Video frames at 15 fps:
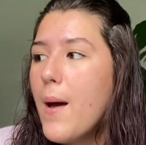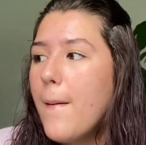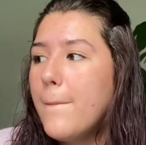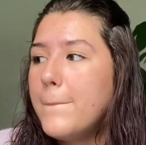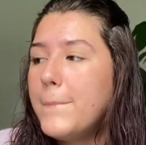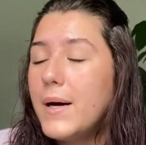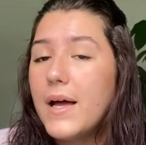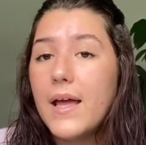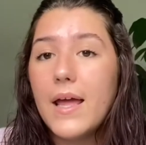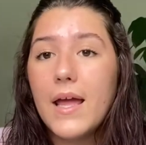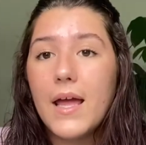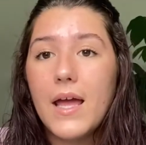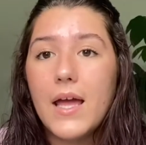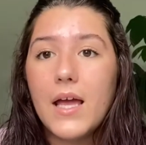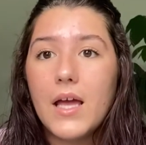but
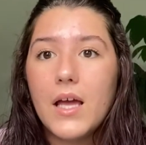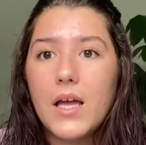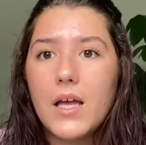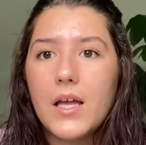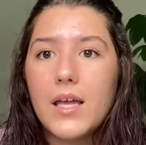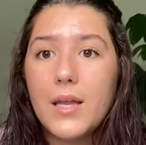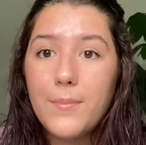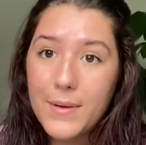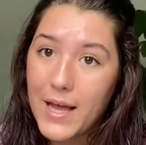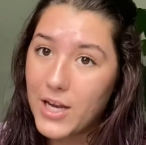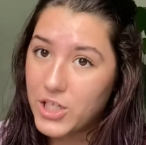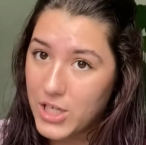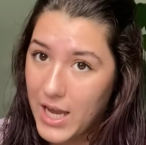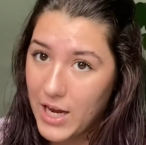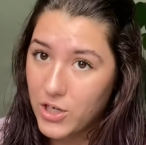it can be
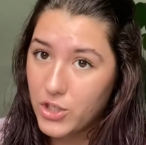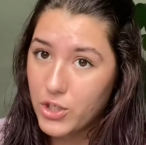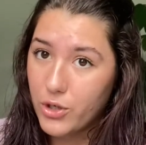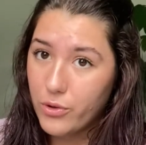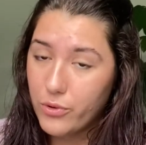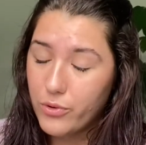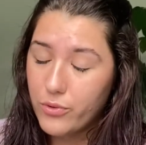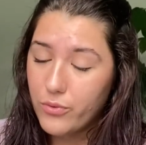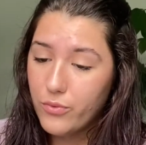educational.